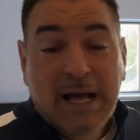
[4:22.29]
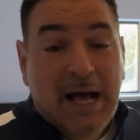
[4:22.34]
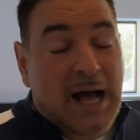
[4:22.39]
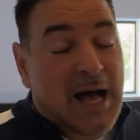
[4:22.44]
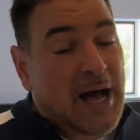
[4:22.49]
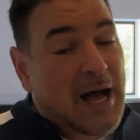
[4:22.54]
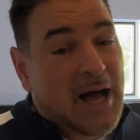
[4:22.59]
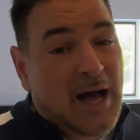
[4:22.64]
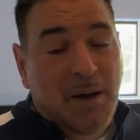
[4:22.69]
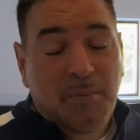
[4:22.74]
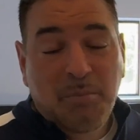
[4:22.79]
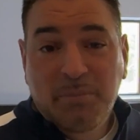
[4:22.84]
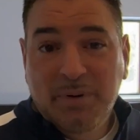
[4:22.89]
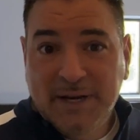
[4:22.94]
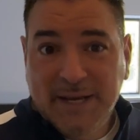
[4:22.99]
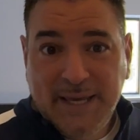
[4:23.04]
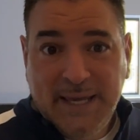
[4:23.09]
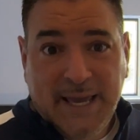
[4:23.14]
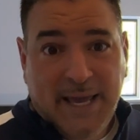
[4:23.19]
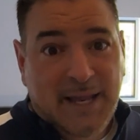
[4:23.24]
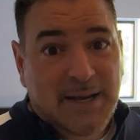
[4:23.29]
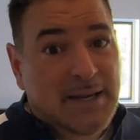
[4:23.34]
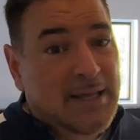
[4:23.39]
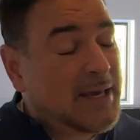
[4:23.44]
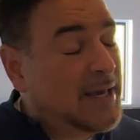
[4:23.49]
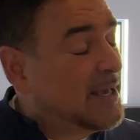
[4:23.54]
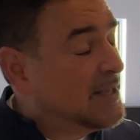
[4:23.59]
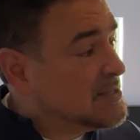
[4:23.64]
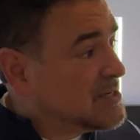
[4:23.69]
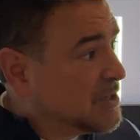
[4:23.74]
Um, but again,
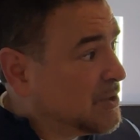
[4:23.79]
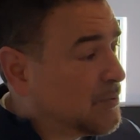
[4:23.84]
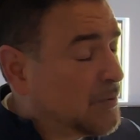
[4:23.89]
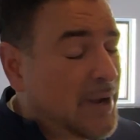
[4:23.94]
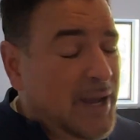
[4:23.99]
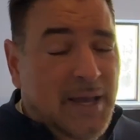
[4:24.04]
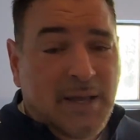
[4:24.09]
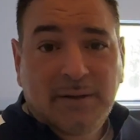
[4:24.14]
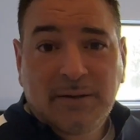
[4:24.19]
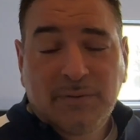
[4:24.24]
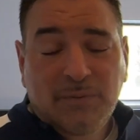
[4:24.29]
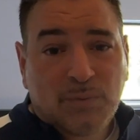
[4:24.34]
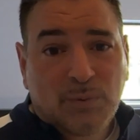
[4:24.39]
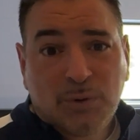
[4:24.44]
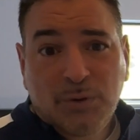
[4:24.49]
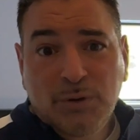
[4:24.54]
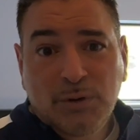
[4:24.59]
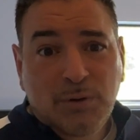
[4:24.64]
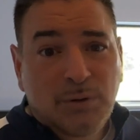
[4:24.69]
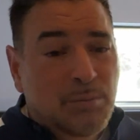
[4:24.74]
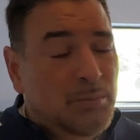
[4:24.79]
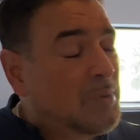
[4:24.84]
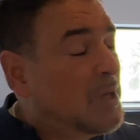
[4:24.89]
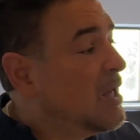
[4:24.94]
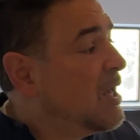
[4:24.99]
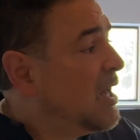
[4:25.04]
it's a great room.